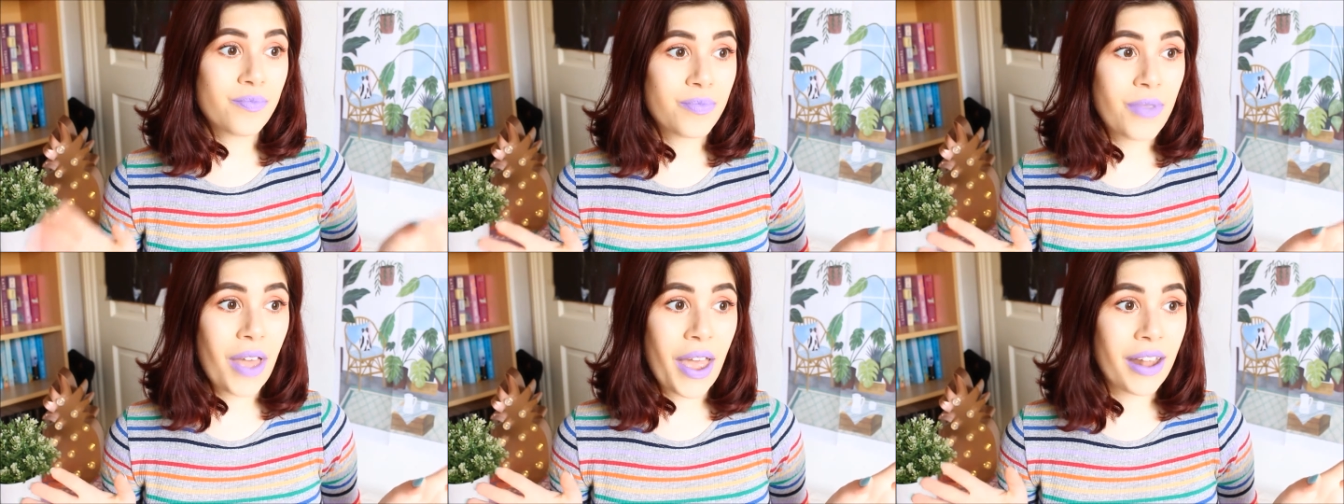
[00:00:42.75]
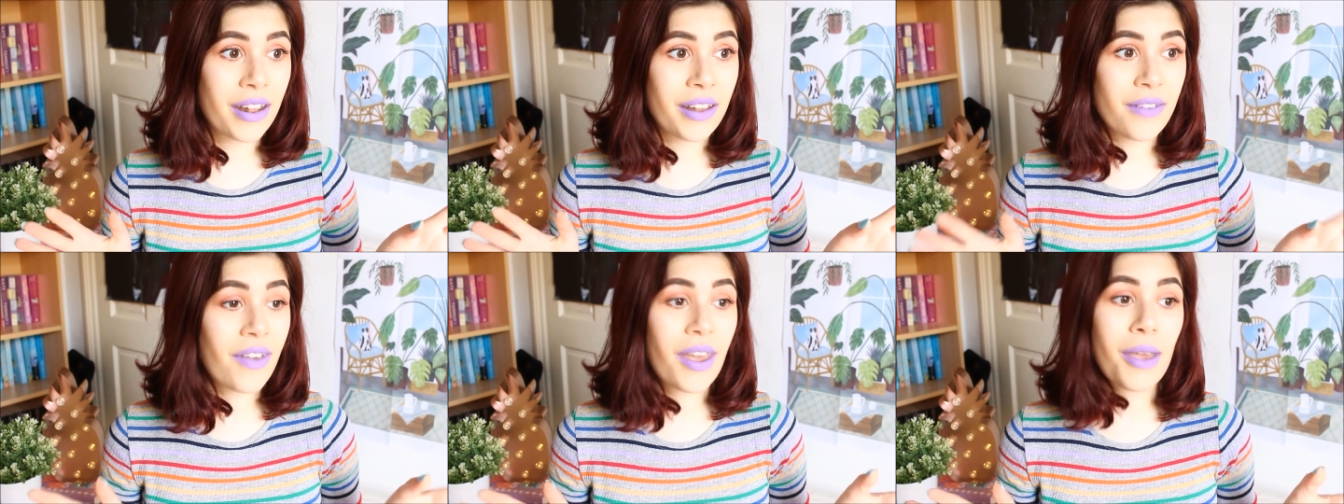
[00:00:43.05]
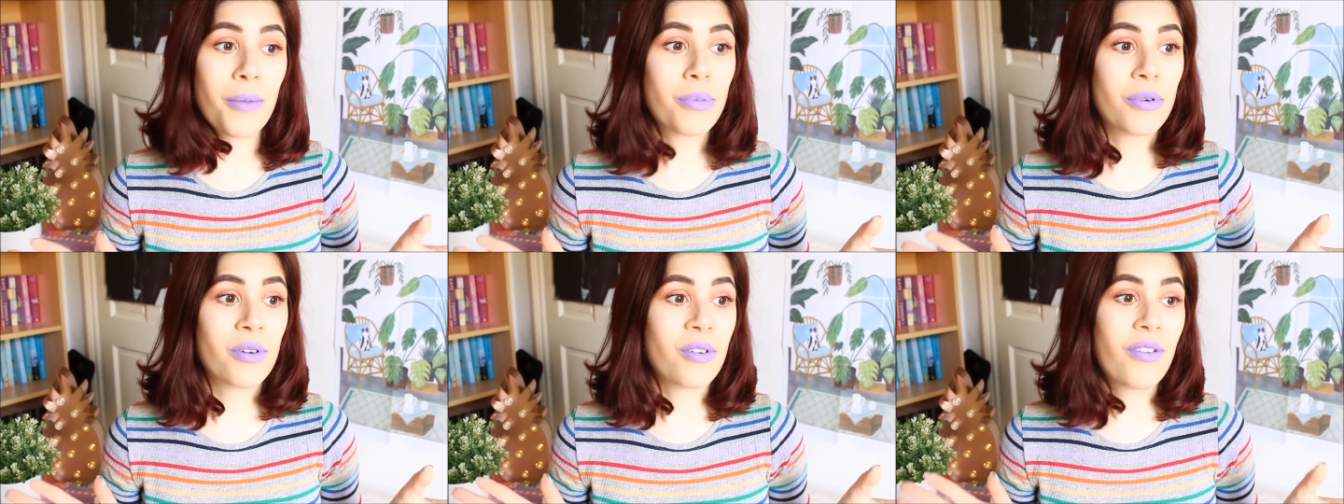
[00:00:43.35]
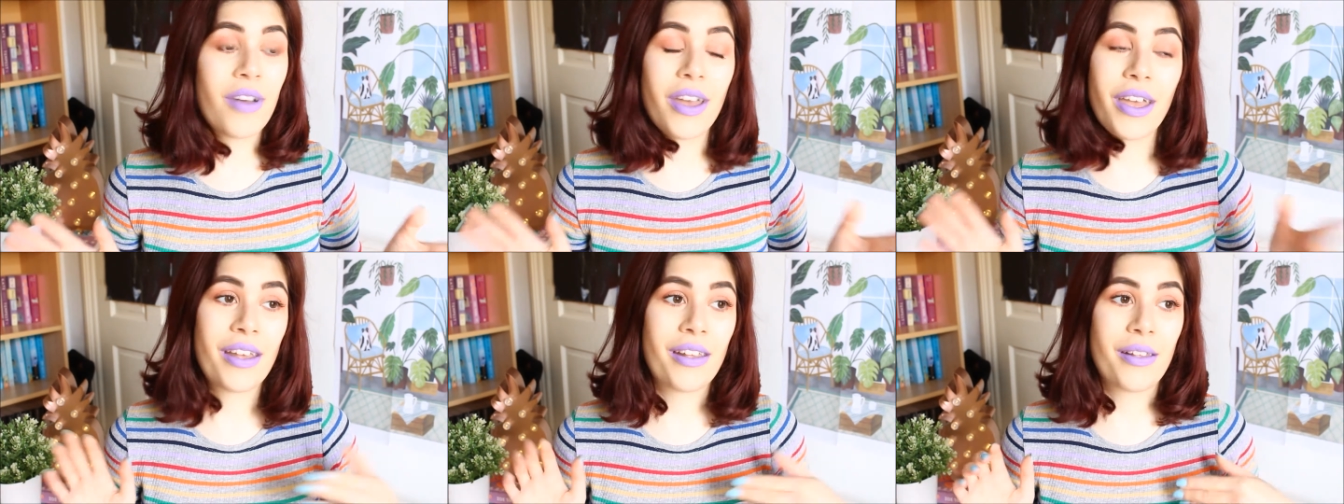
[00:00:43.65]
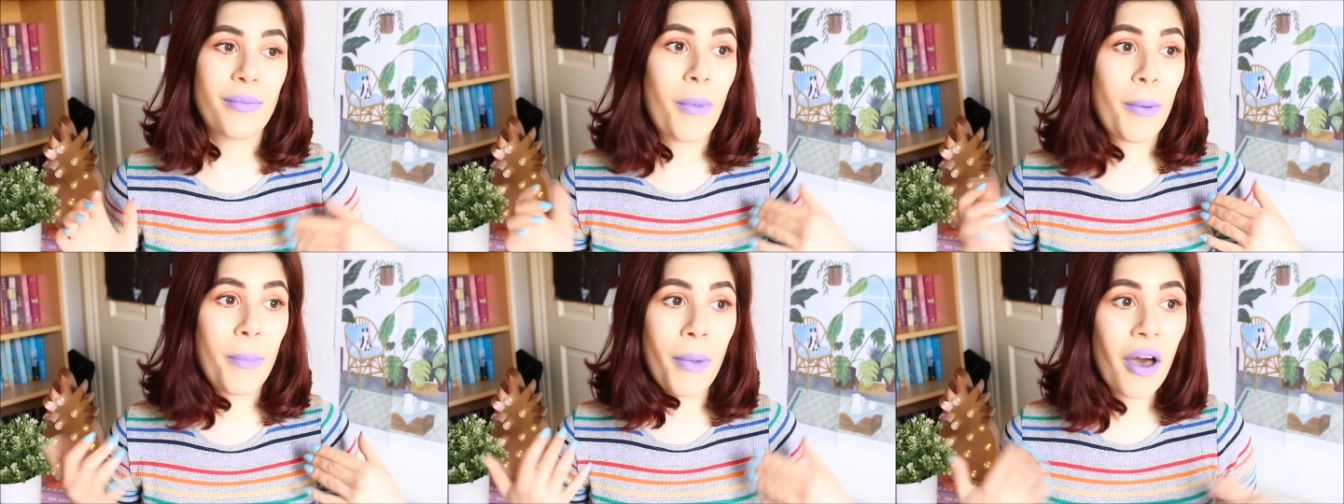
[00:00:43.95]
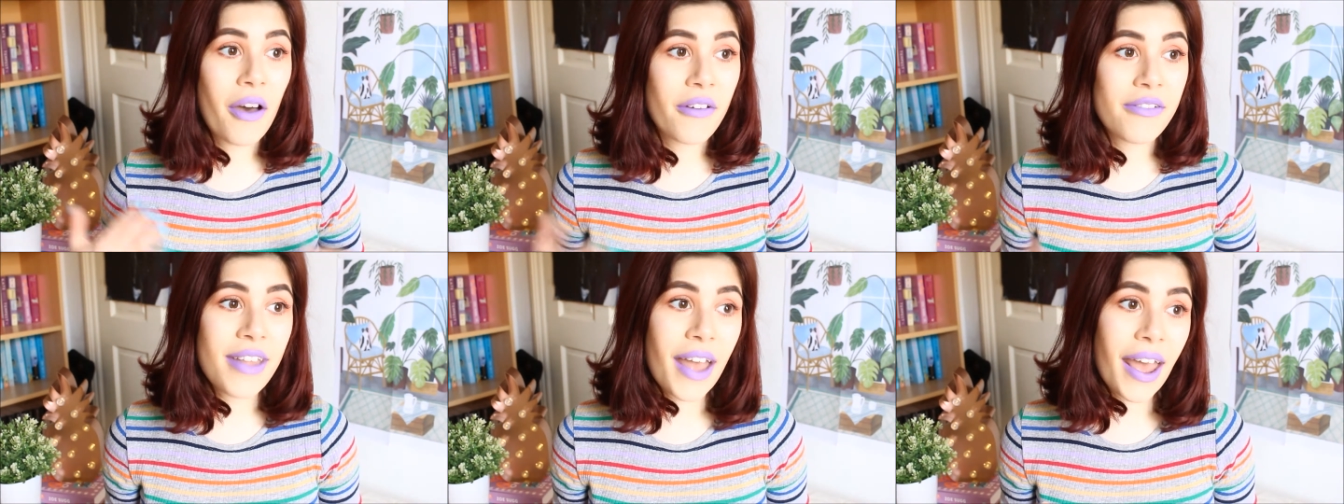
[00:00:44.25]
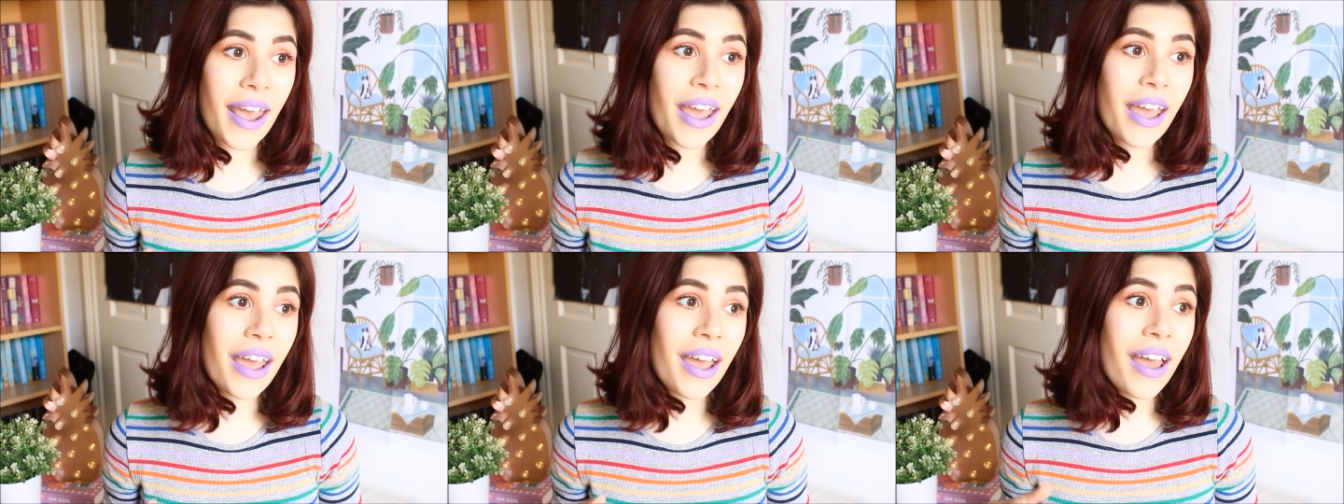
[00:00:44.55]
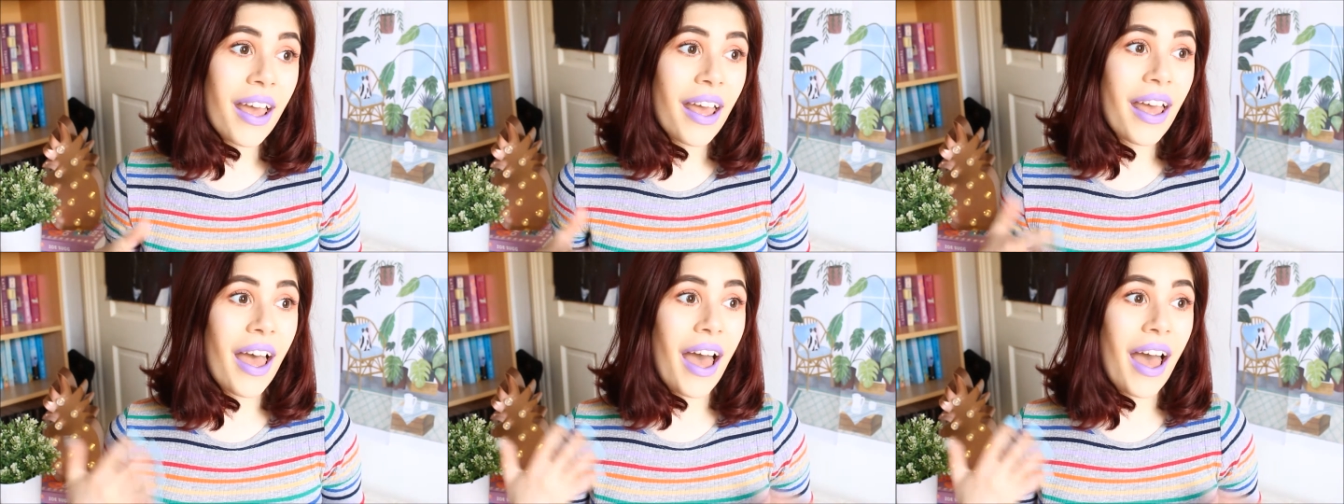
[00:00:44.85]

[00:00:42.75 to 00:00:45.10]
the end of April is my birthday,